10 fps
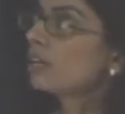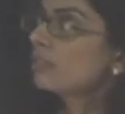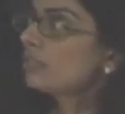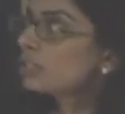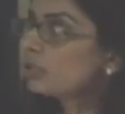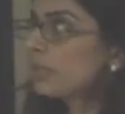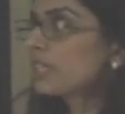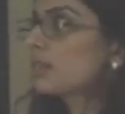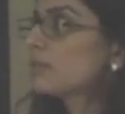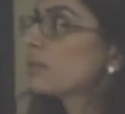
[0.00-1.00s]
we wish to
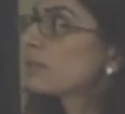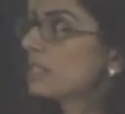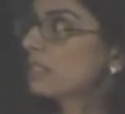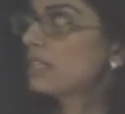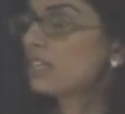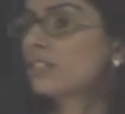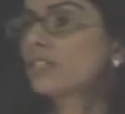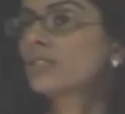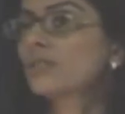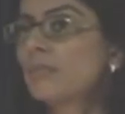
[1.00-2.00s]
make some
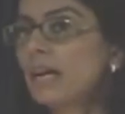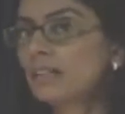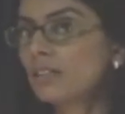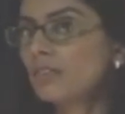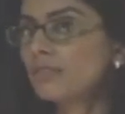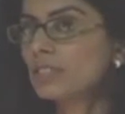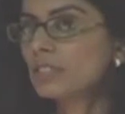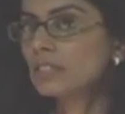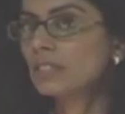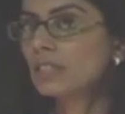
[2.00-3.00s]
representations to the patent
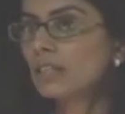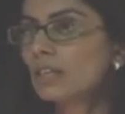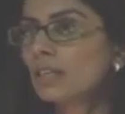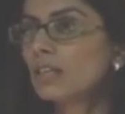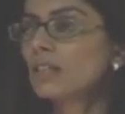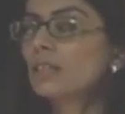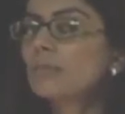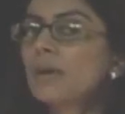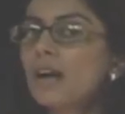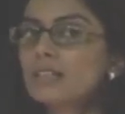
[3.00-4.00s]
office.
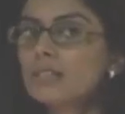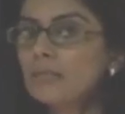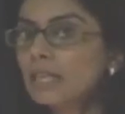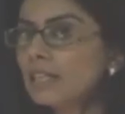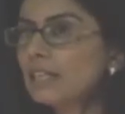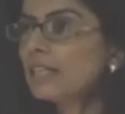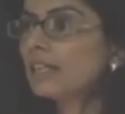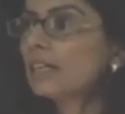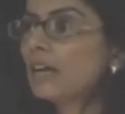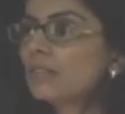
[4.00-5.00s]
Approximately
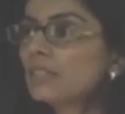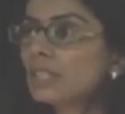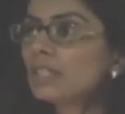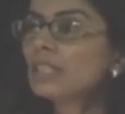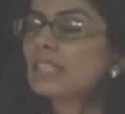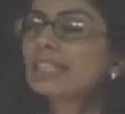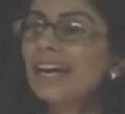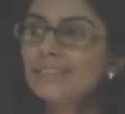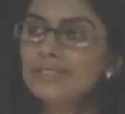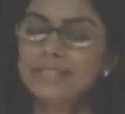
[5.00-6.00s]
around
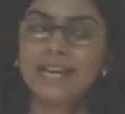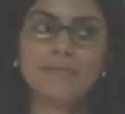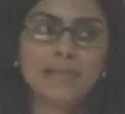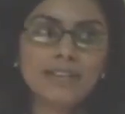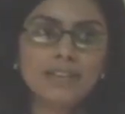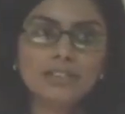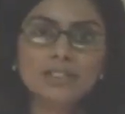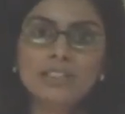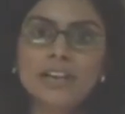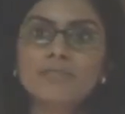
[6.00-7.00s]
1,000
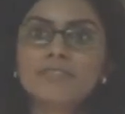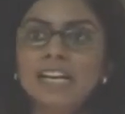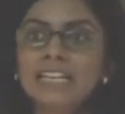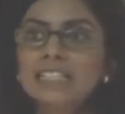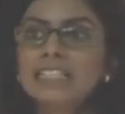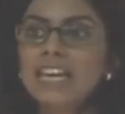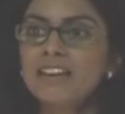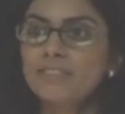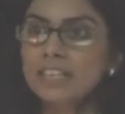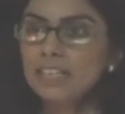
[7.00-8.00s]
applications are filed
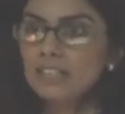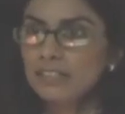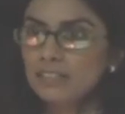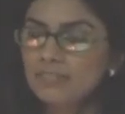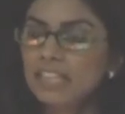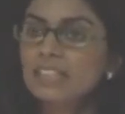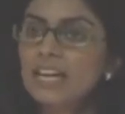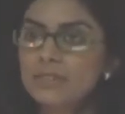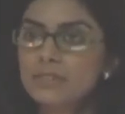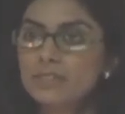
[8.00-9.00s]
every year,
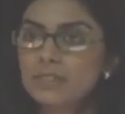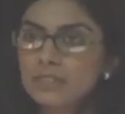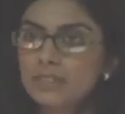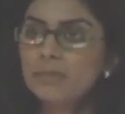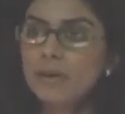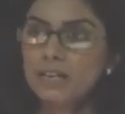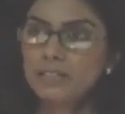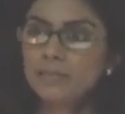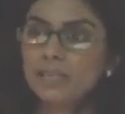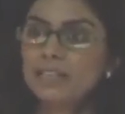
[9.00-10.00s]
1,000
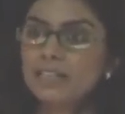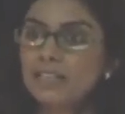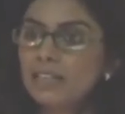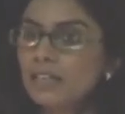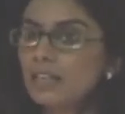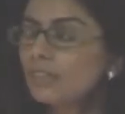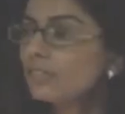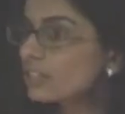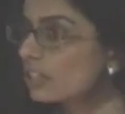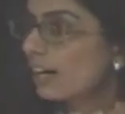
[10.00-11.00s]
approximately,
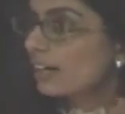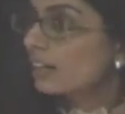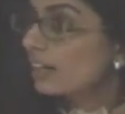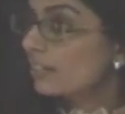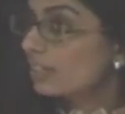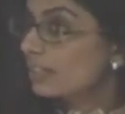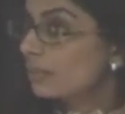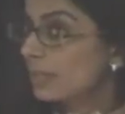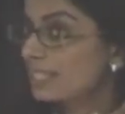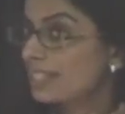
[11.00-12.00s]
which are
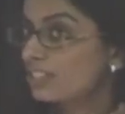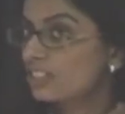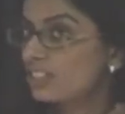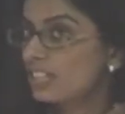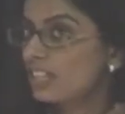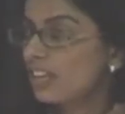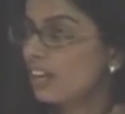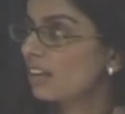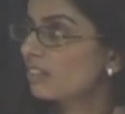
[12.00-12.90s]
covered by Section 3K,